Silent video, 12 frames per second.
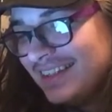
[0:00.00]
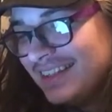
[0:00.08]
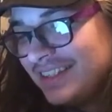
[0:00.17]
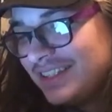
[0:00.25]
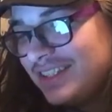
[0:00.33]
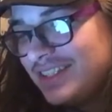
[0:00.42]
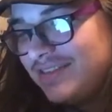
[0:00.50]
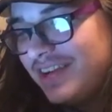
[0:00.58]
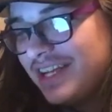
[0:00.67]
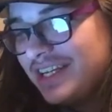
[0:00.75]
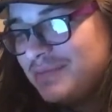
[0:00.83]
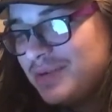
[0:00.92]

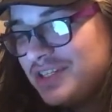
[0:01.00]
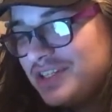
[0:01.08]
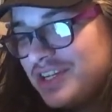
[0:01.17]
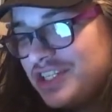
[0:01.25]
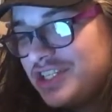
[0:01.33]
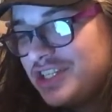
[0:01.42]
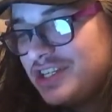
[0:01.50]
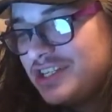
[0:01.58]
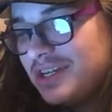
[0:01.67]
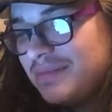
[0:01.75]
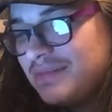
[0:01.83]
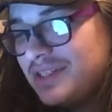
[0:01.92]
Felix positions
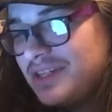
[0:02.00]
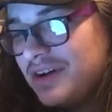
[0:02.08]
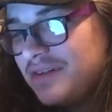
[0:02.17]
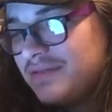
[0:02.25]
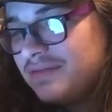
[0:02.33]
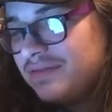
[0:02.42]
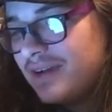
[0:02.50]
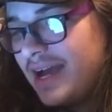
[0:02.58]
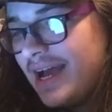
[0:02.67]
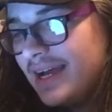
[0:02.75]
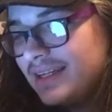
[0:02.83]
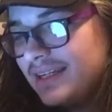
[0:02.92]
himself
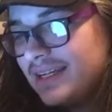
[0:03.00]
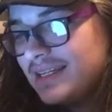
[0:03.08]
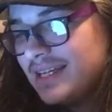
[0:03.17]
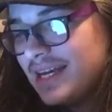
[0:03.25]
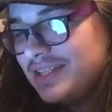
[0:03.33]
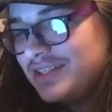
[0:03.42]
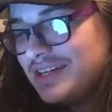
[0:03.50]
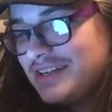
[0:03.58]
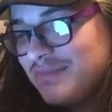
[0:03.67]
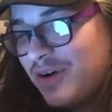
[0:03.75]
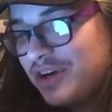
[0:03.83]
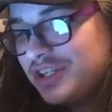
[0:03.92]
at his entrance.
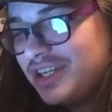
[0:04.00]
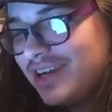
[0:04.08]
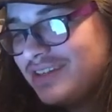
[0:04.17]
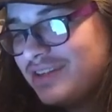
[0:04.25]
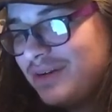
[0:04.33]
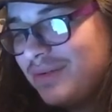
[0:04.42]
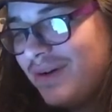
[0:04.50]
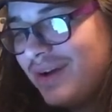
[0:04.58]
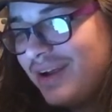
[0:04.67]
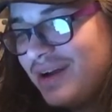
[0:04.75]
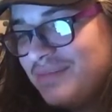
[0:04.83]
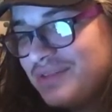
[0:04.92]
Mark shakes. Don't
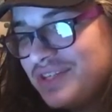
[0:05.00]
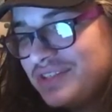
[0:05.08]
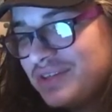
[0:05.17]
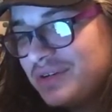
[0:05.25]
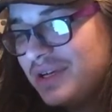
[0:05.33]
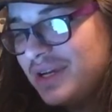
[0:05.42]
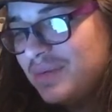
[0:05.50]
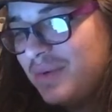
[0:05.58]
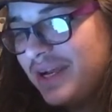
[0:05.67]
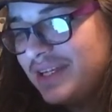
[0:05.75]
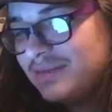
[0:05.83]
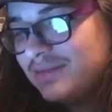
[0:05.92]
worry, I'm gentle. He
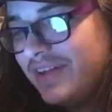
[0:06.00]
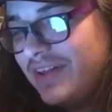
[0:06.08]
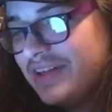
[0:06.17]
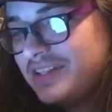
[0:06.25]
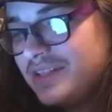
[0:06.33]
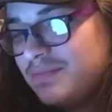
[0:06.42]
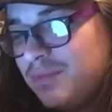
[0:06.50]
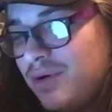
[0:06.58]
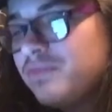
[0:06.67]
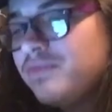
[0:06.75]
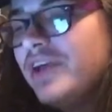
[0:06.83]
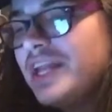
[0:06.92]
winked. Felix
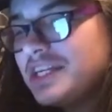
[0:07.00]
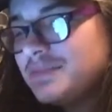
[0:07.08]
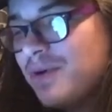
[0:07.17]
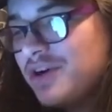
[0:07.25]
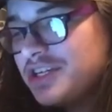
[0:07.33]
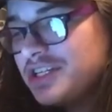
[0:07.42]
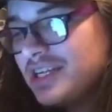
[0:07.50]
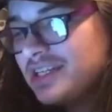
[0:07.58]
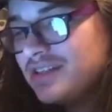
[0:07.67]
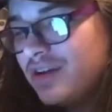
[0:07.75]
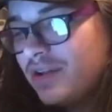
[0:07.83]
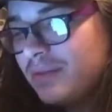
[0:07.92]
pushes in
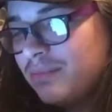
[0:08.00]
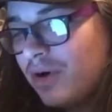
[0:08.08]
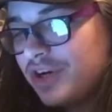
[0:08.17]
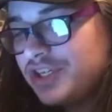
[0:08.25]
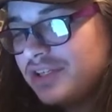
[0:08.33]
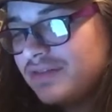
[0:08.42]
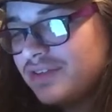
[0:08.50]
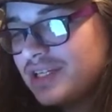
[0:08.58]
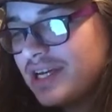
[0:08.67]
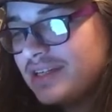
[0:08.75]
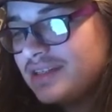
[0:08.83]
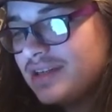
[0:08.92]
slowly. Mark shivers
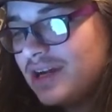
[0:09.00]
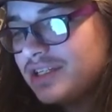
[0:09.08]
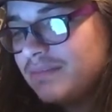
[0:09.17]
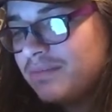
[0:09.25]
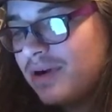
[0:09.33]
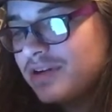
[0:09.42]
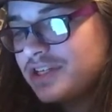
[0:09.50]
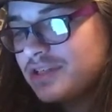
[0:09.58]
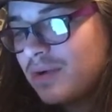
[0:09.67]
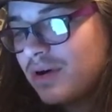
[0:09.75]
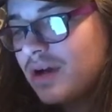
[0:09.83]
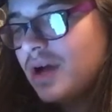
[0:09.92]
as touch. He pushes
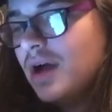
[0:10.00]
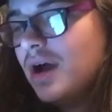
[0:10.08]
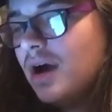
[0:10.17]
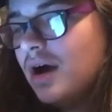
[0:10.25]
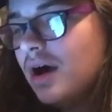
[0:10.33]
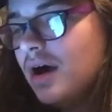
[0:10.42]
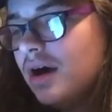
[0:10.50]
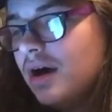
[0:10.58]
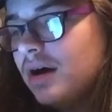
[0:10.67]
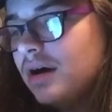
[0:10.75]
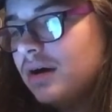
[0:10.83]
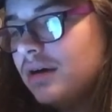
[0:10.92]
more.
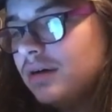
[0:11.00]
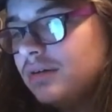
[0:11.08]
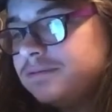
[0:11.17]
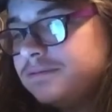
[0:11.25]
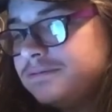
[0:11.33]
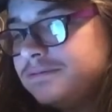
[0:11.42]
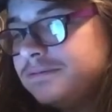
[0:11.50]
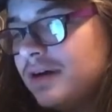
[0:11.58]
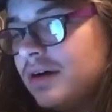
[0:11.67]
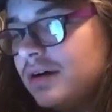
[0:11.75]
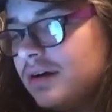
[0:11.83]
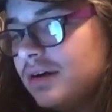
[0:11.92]
Oh
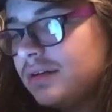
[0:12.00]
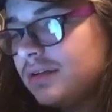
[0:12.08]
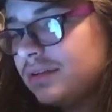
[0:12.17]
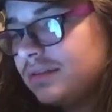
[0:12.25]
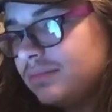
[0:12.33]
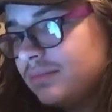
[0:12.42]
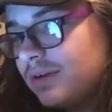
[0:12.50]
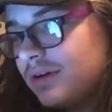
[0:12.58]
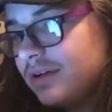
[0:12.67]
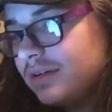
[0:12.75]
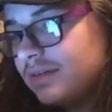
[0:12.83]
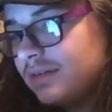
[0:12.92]
fuck!
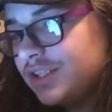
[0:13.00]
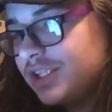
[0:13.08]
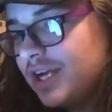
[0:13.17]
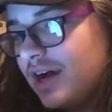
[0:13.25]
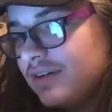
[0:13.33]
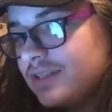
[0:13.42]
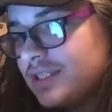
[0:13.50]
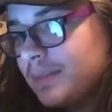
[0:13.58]
Mark shouts.